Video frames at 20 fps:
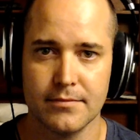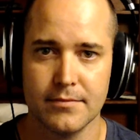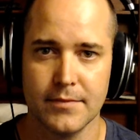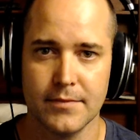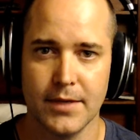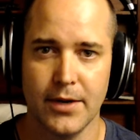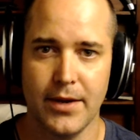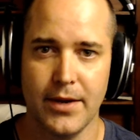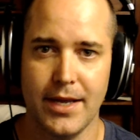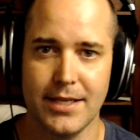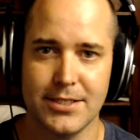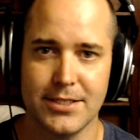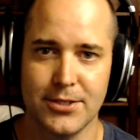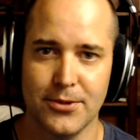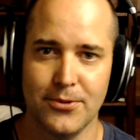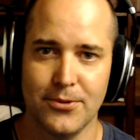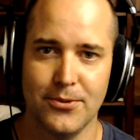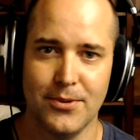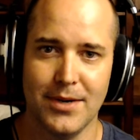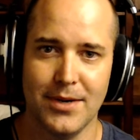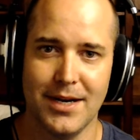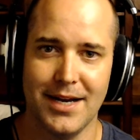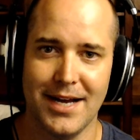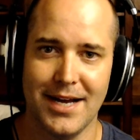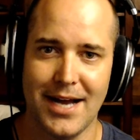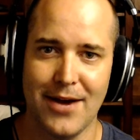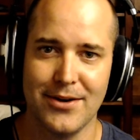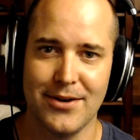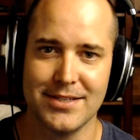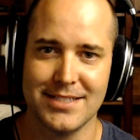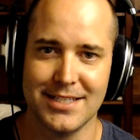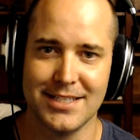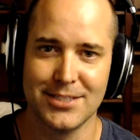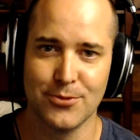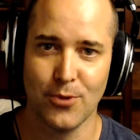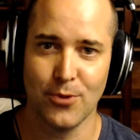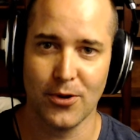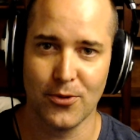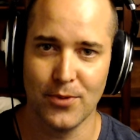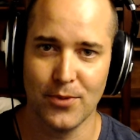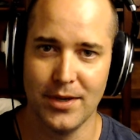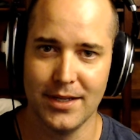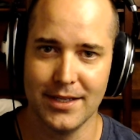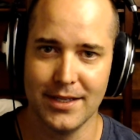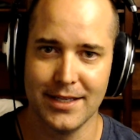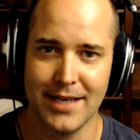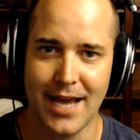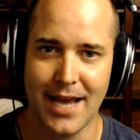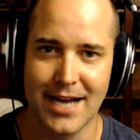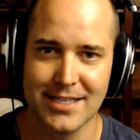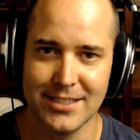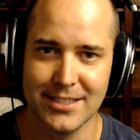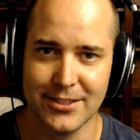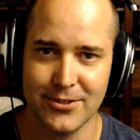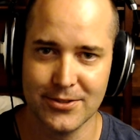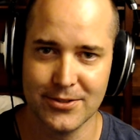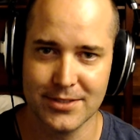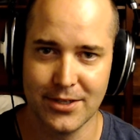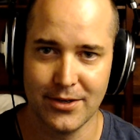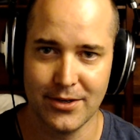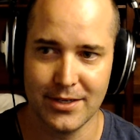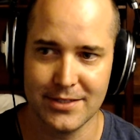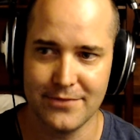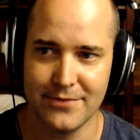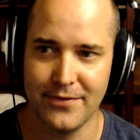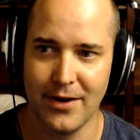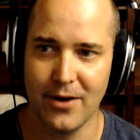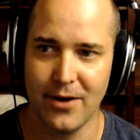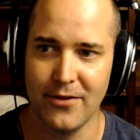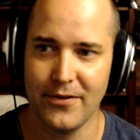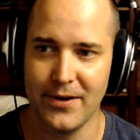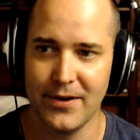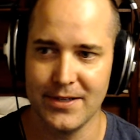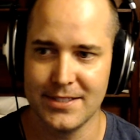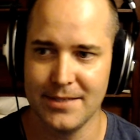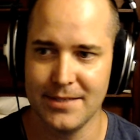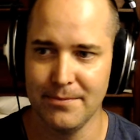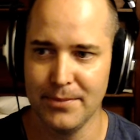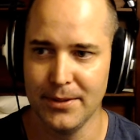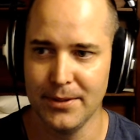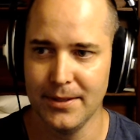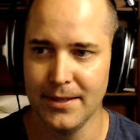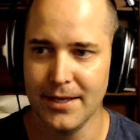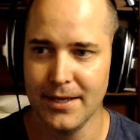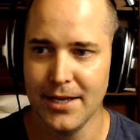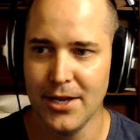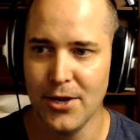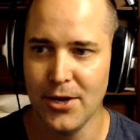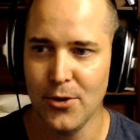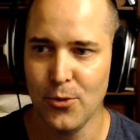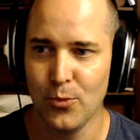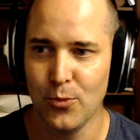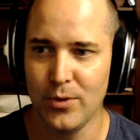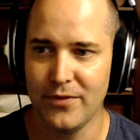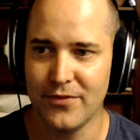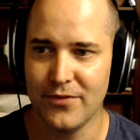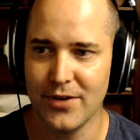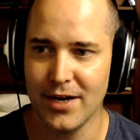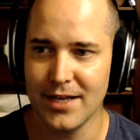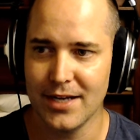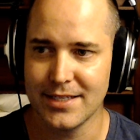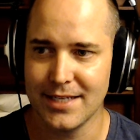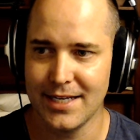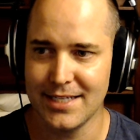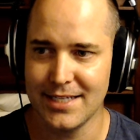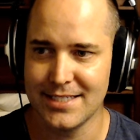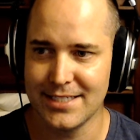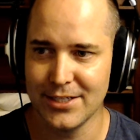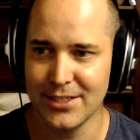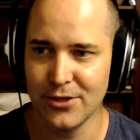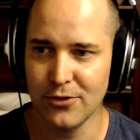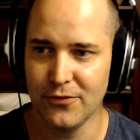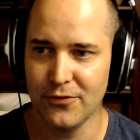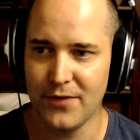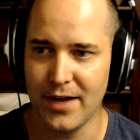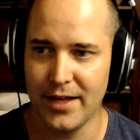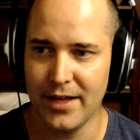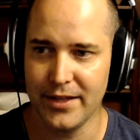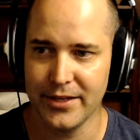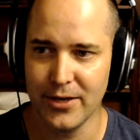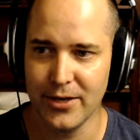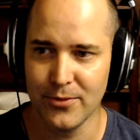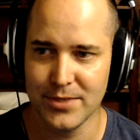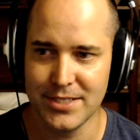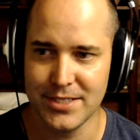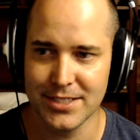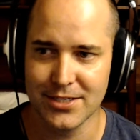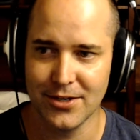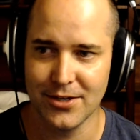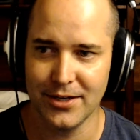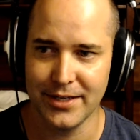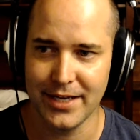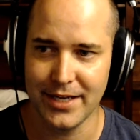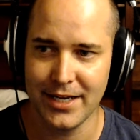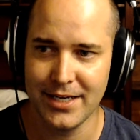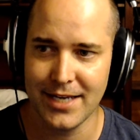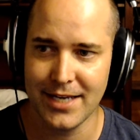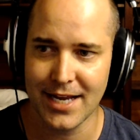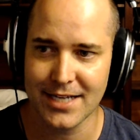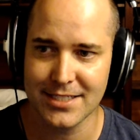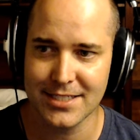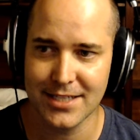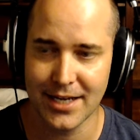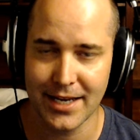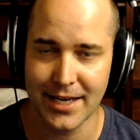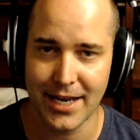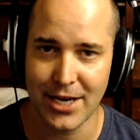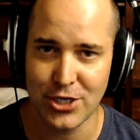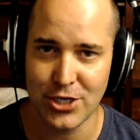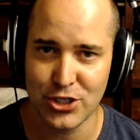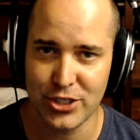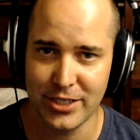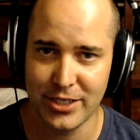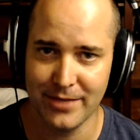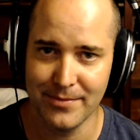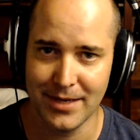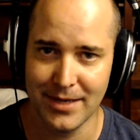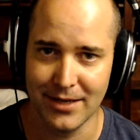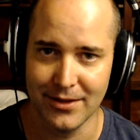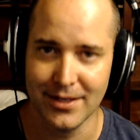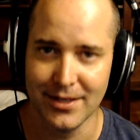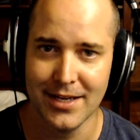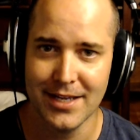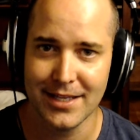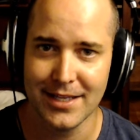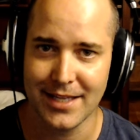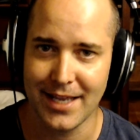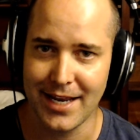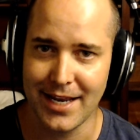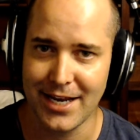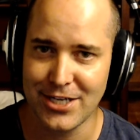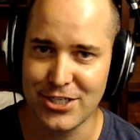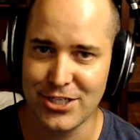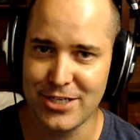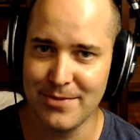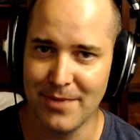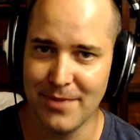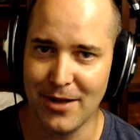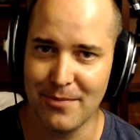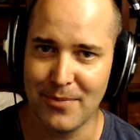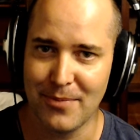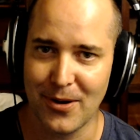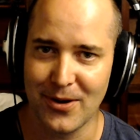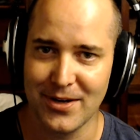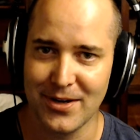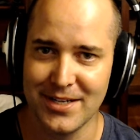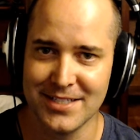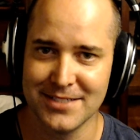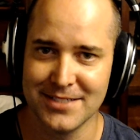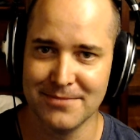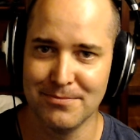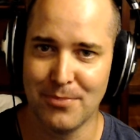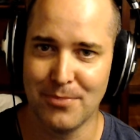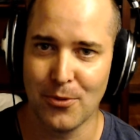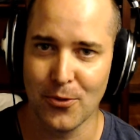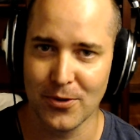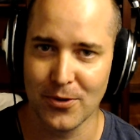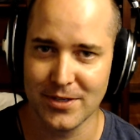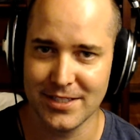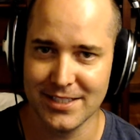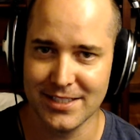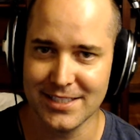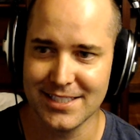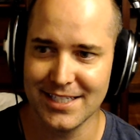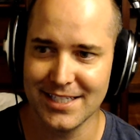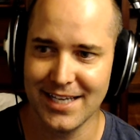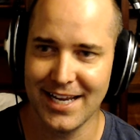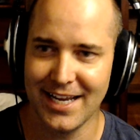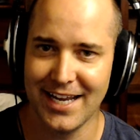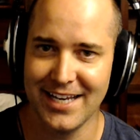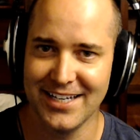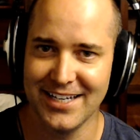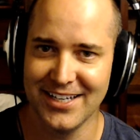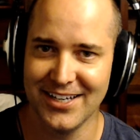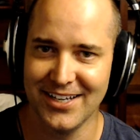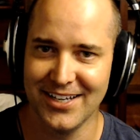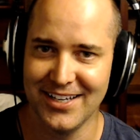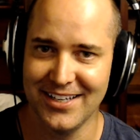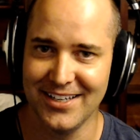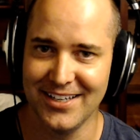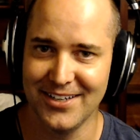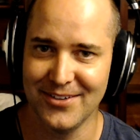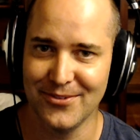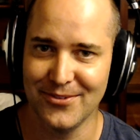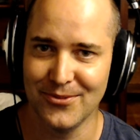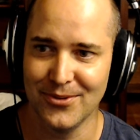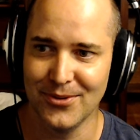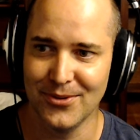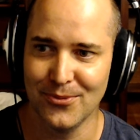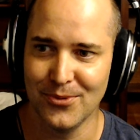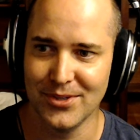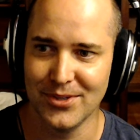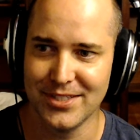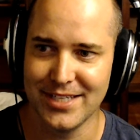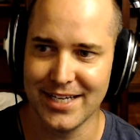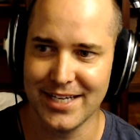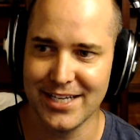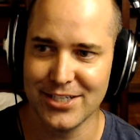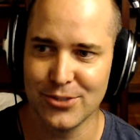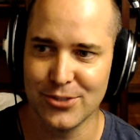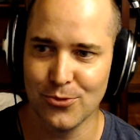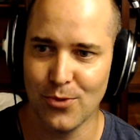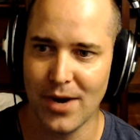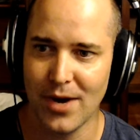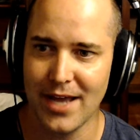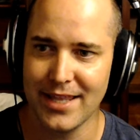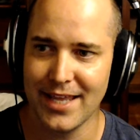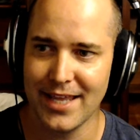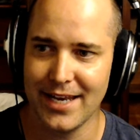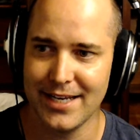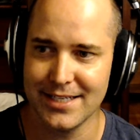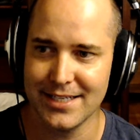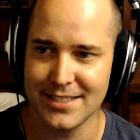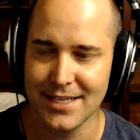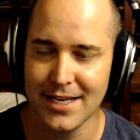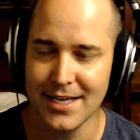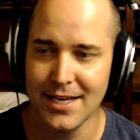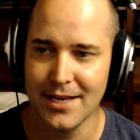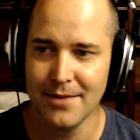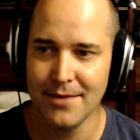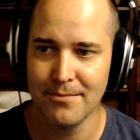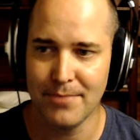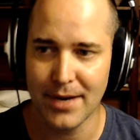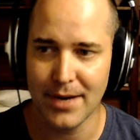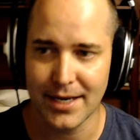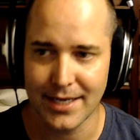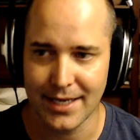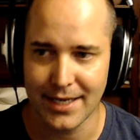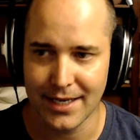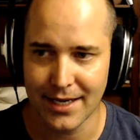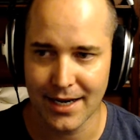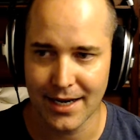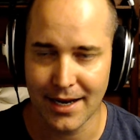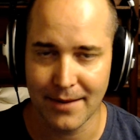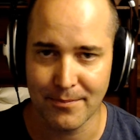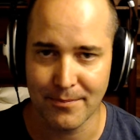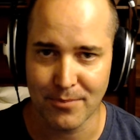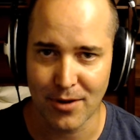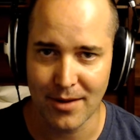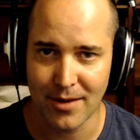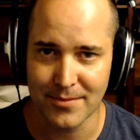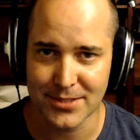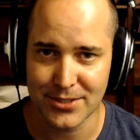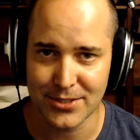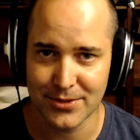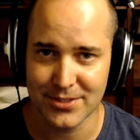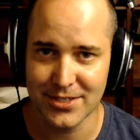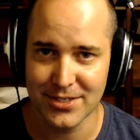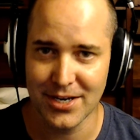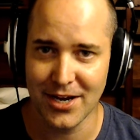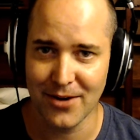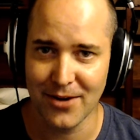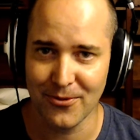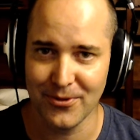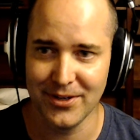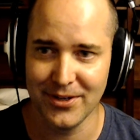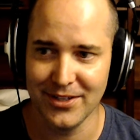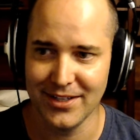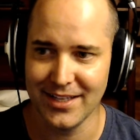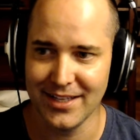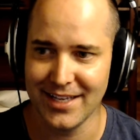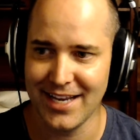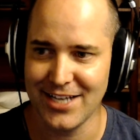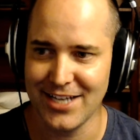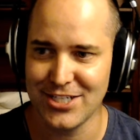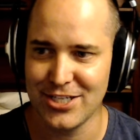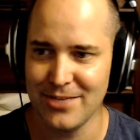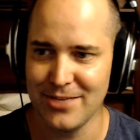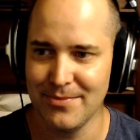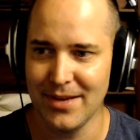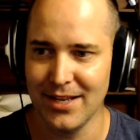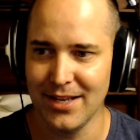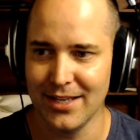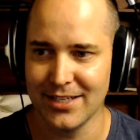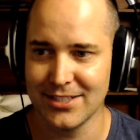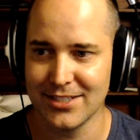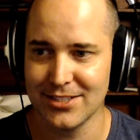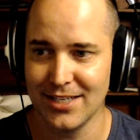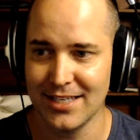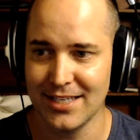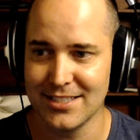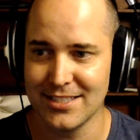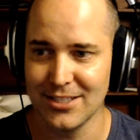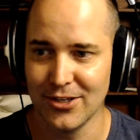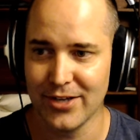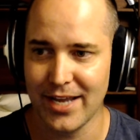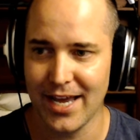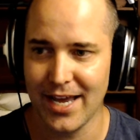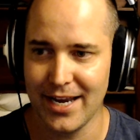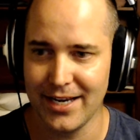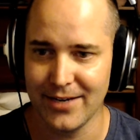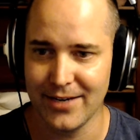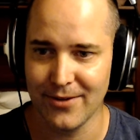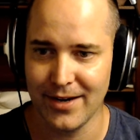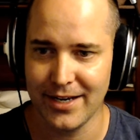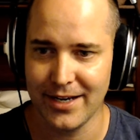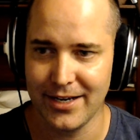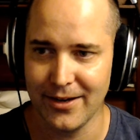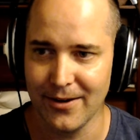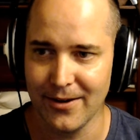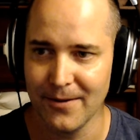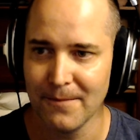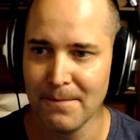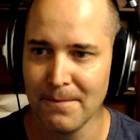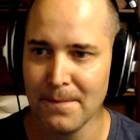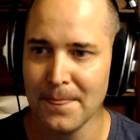Okay, so how does this work? Well, it actually turns out it's very, very simple. We've got a single file here, which is called index.html. The HTML part is important, and we'll dig into why that is. But I promise you, it's not real HTML. So let's look at it right here.